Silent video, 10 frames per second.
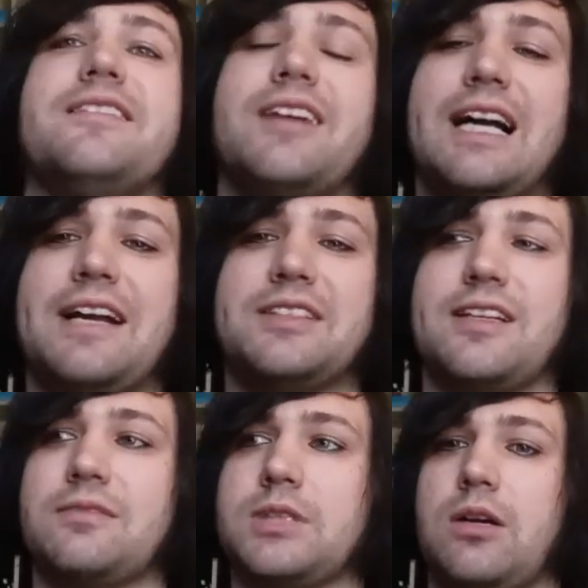I was
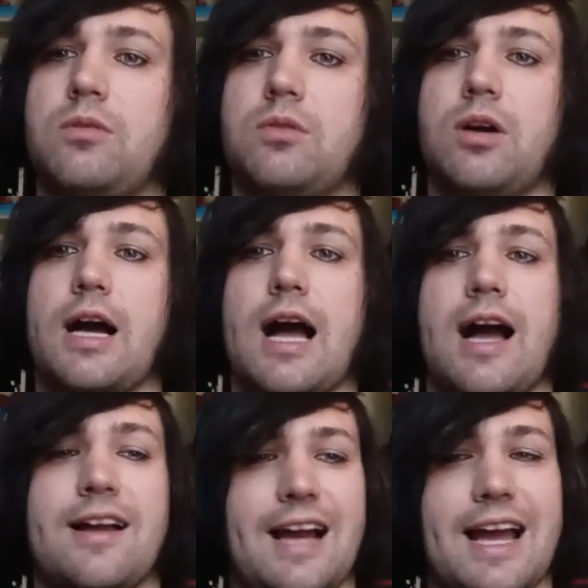like,
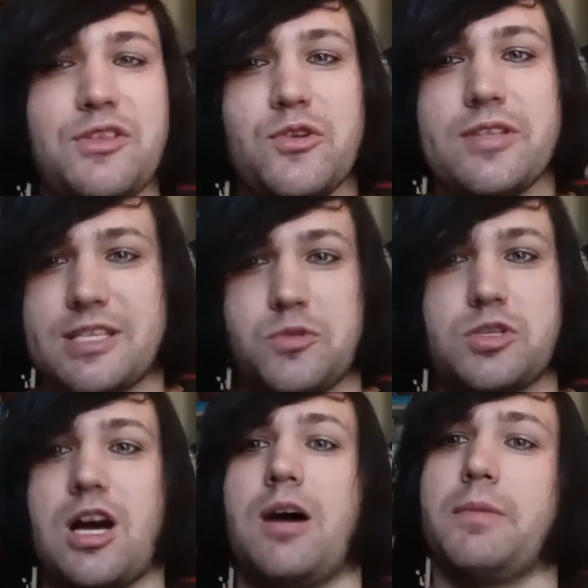I knew this was
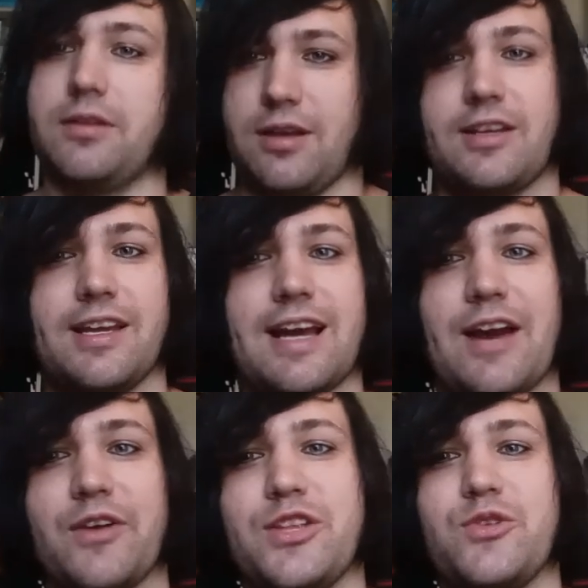coming. Okay, I
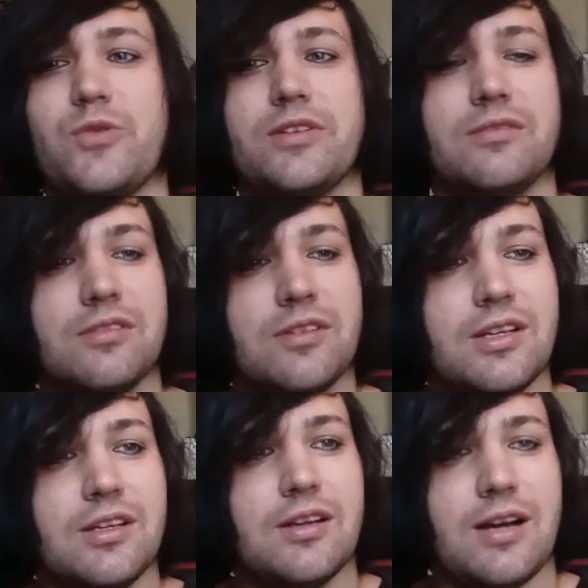already knew it.
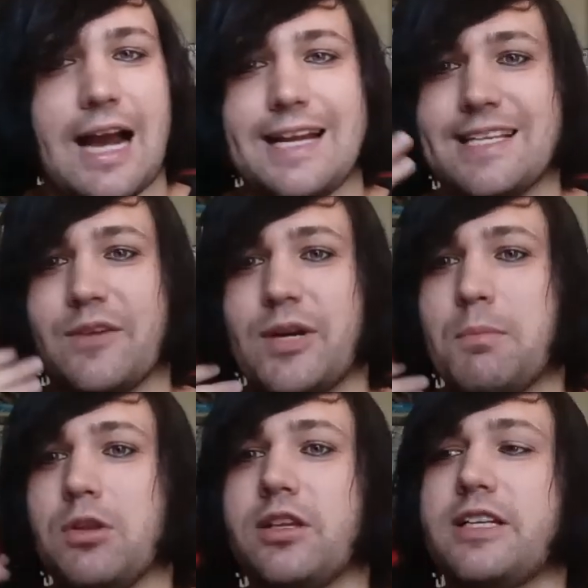I just didn't want to
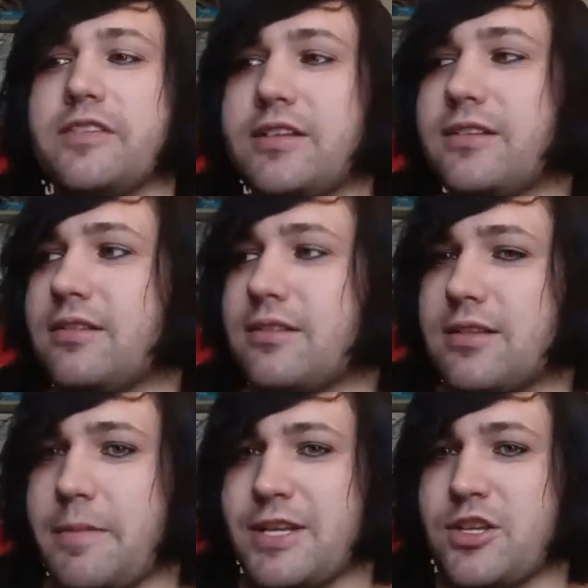believe it to
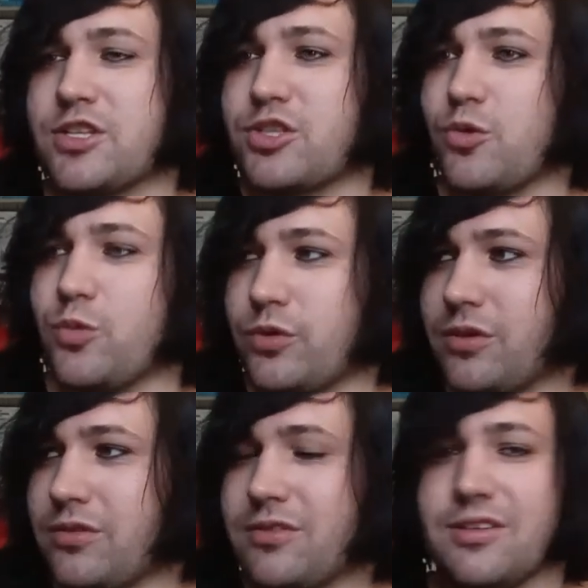be this soon.
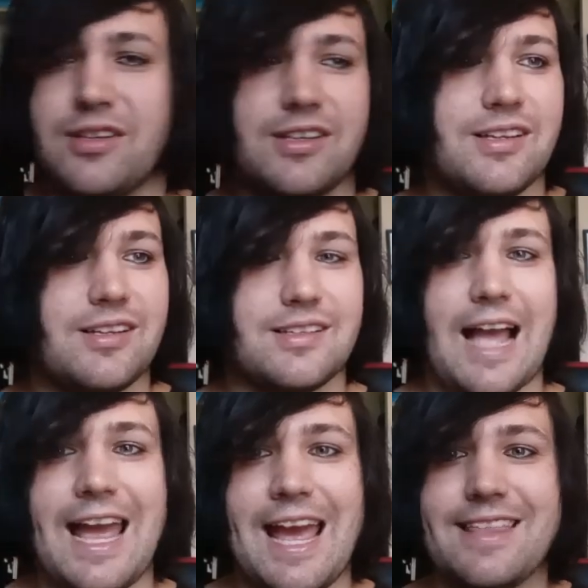I
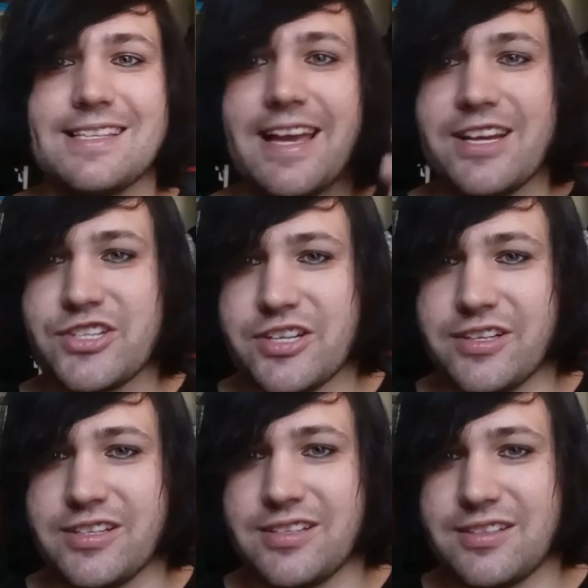had this last year
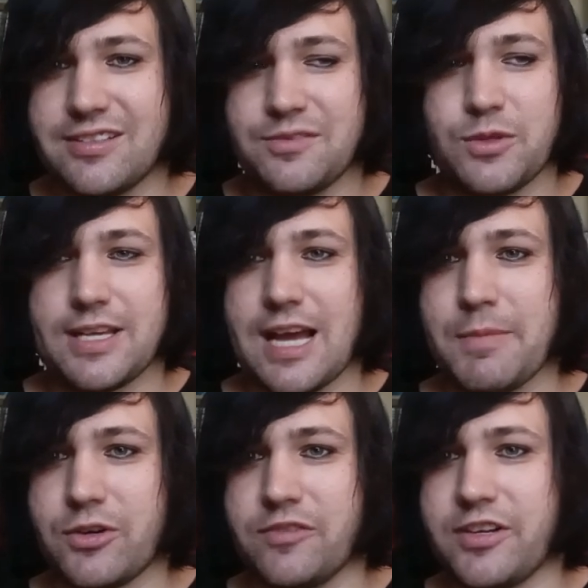with the
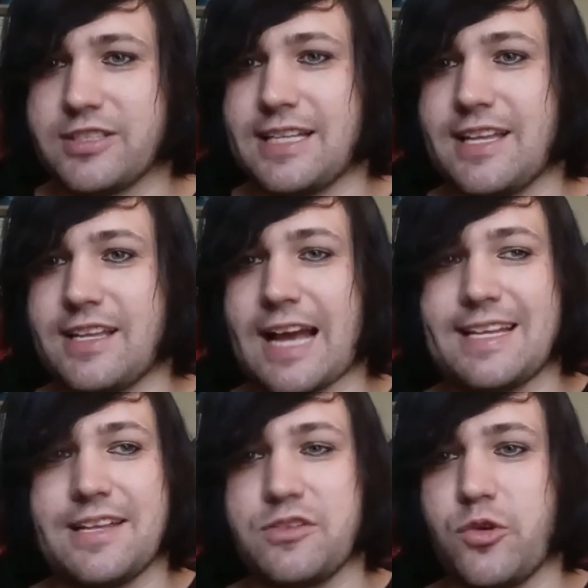Omicron virus. I
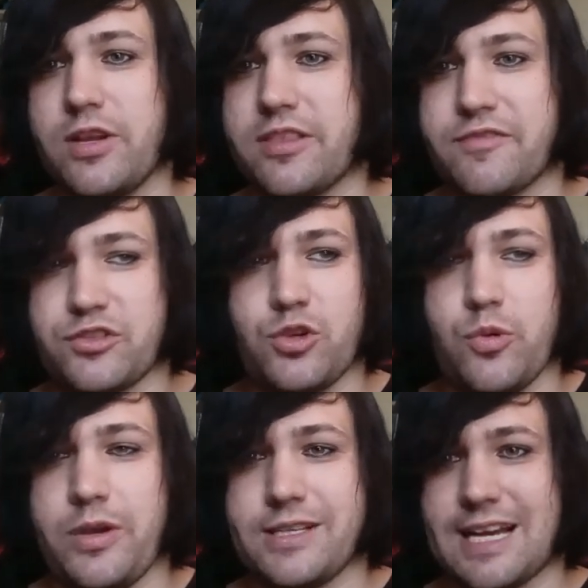didn't do anything for two
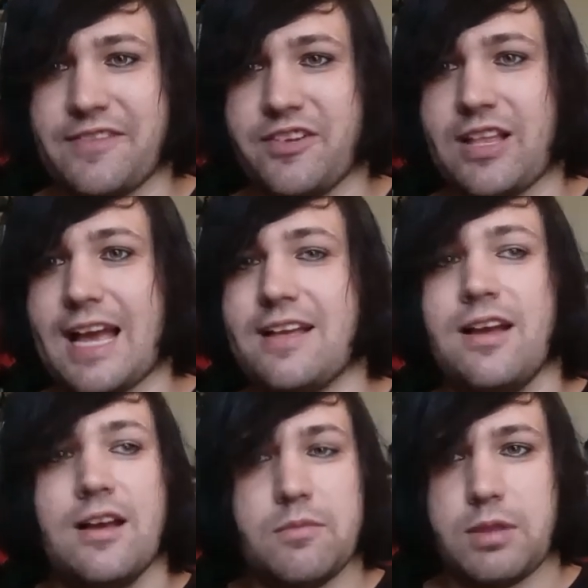weeks. I feel like
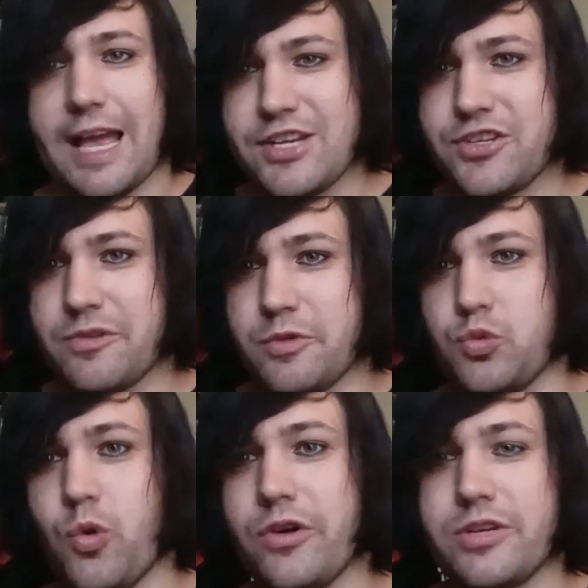last year was
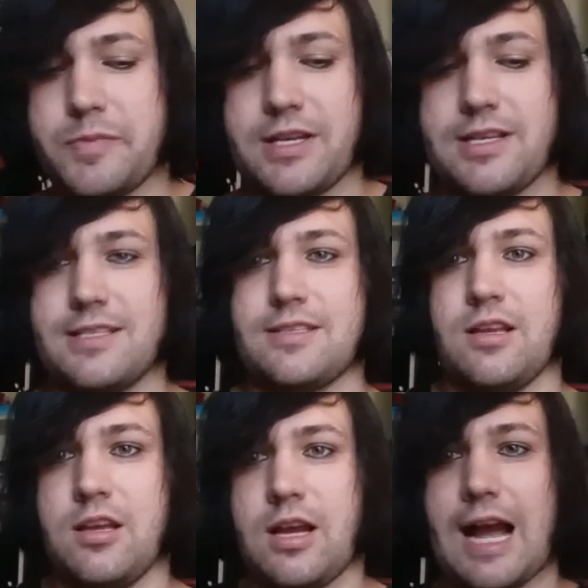worse because
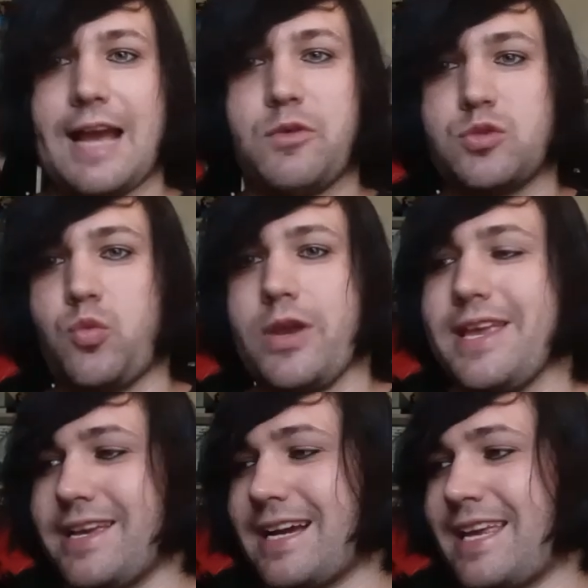I was
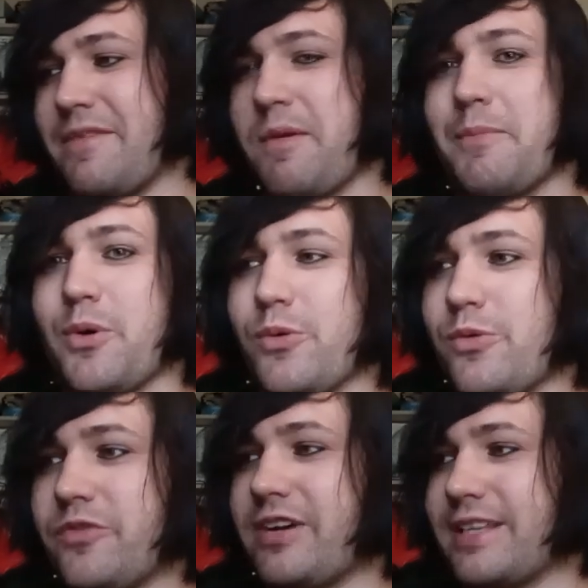weak. I can't even
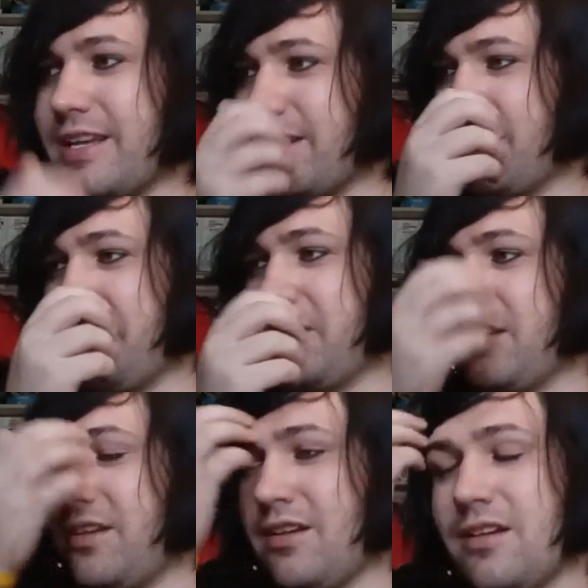move. I can't even
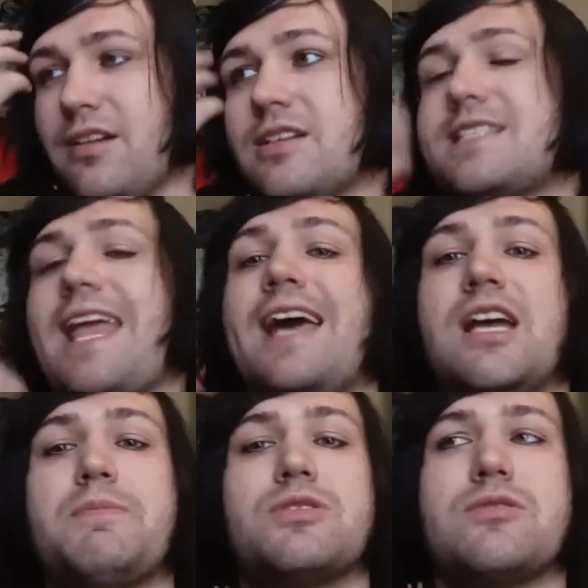stand
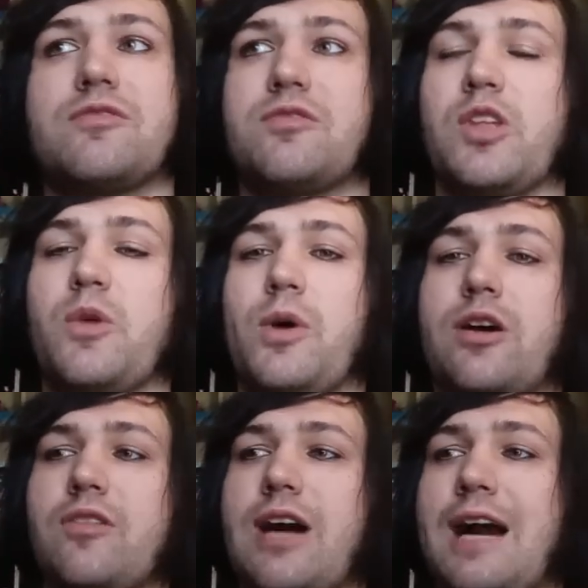up really
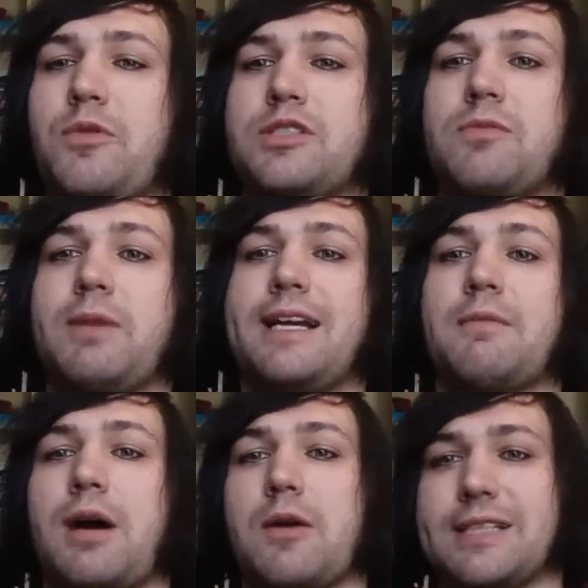well. I was like,
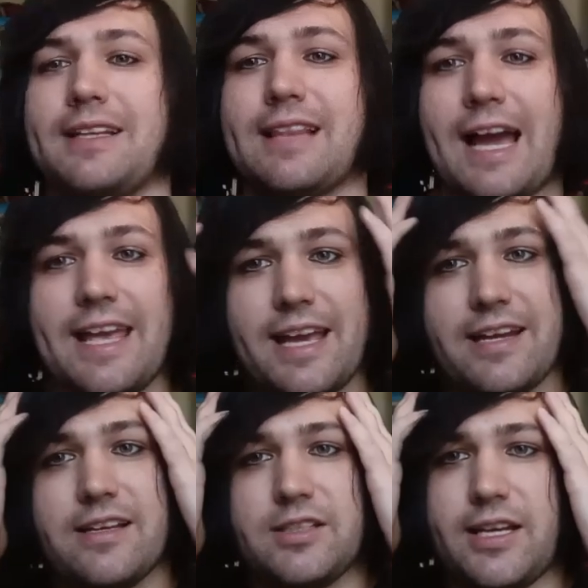well, I was like lightheaded,
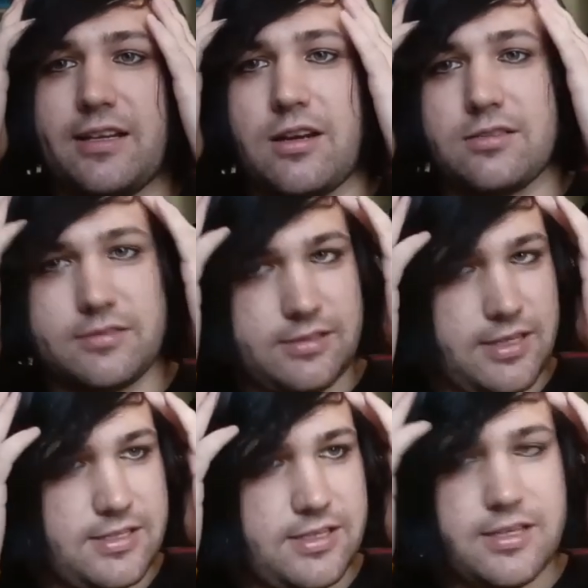I was like
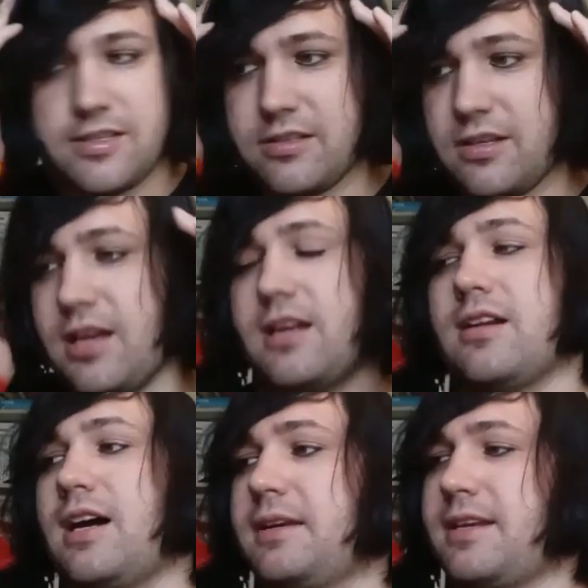dizzy, and
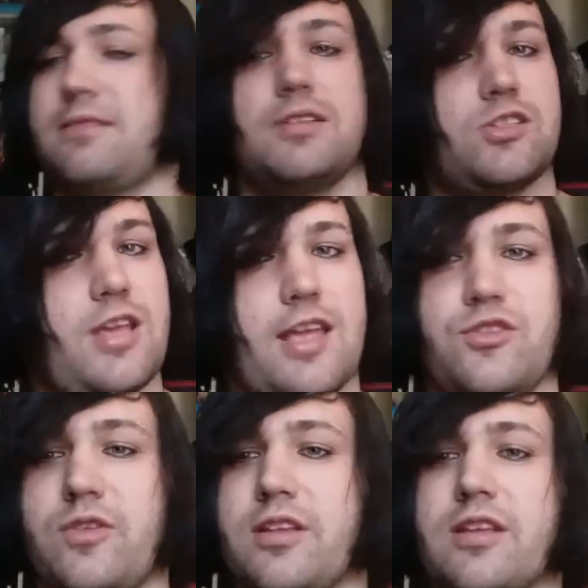I just can't do
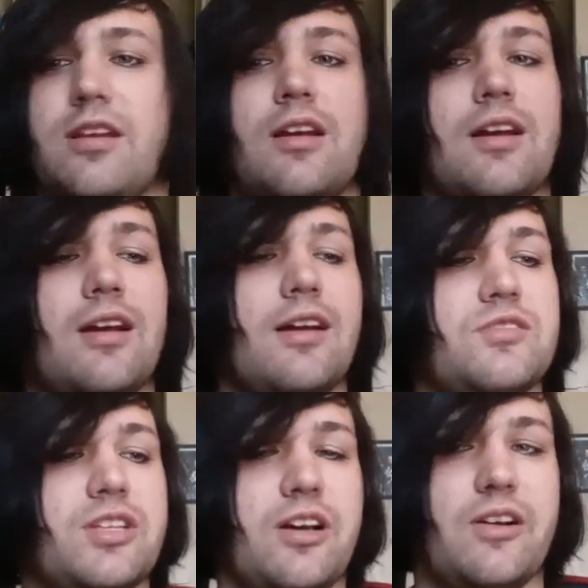anything.
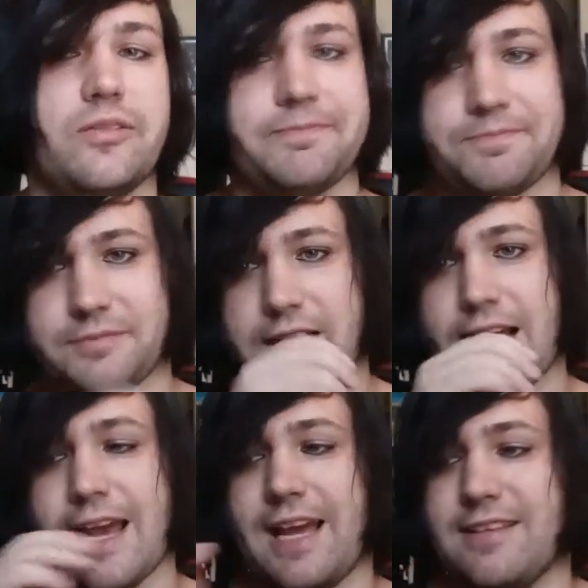So I
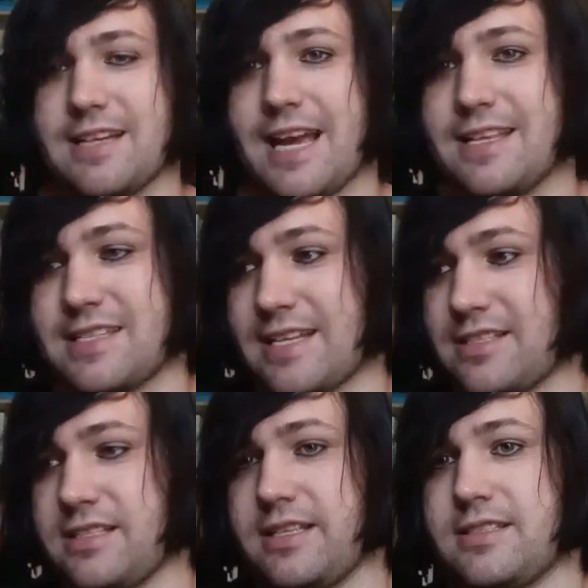had to, I just had to
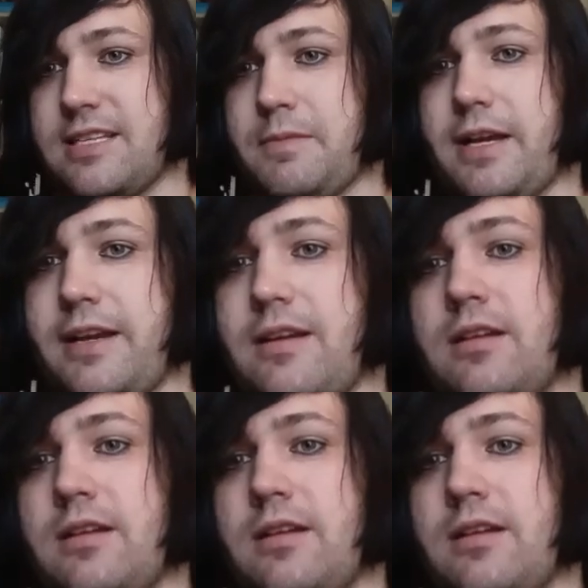sleep, sleep like